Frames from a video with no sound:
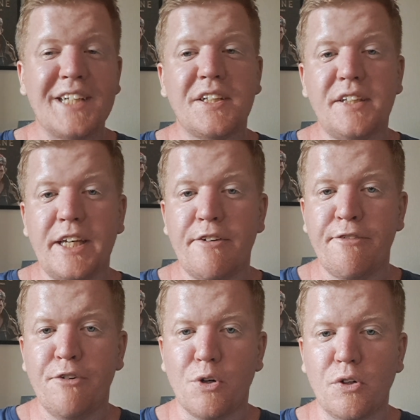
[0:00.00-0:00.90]
as a
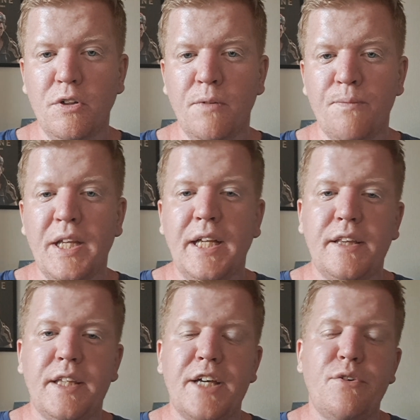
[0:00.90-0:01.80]
d4,
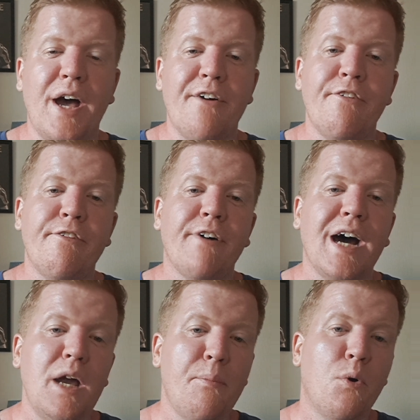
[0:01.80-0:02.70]
then you have
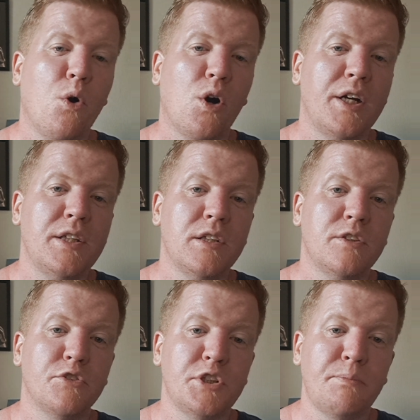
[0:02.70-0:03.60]
5 points
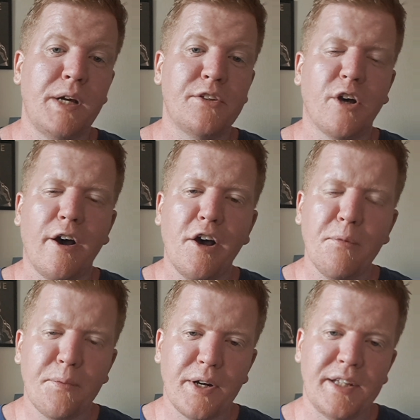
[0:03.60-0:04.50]
to spend to
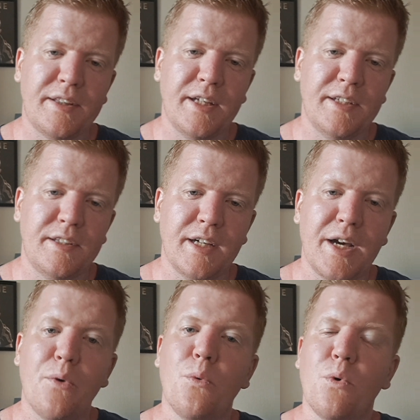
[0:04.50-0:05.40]
upgrade that die
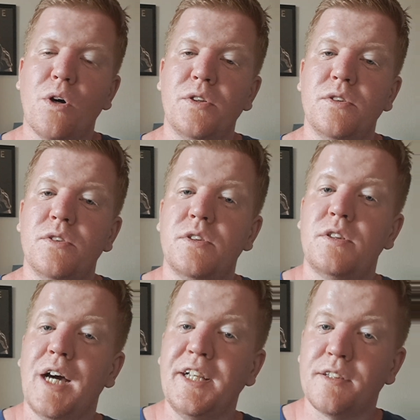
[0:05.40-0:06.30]

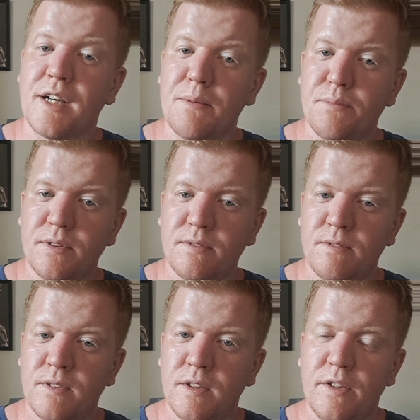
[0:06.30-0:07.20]
type.
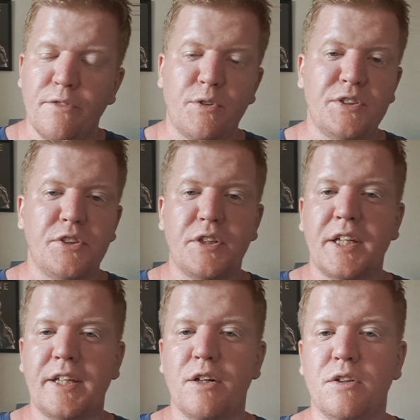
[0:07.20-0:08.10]
For instance, you
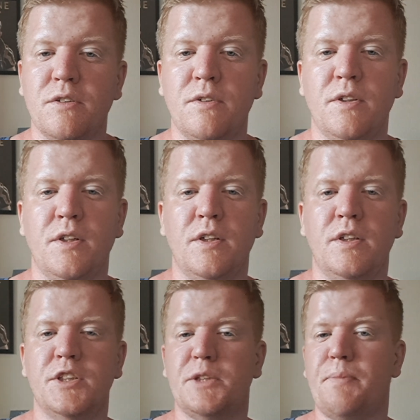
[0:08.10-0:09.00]
can go
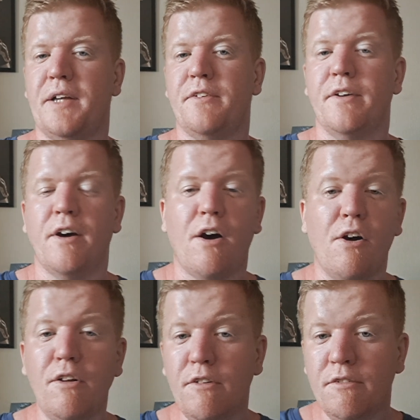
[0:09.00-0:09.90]
spend
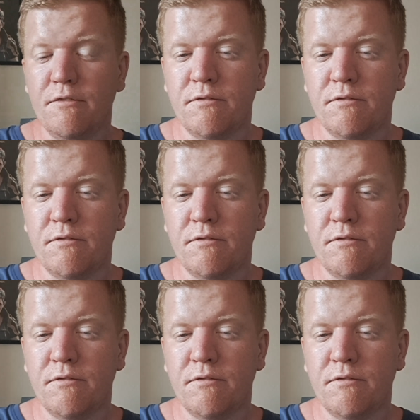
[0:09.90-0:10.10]
all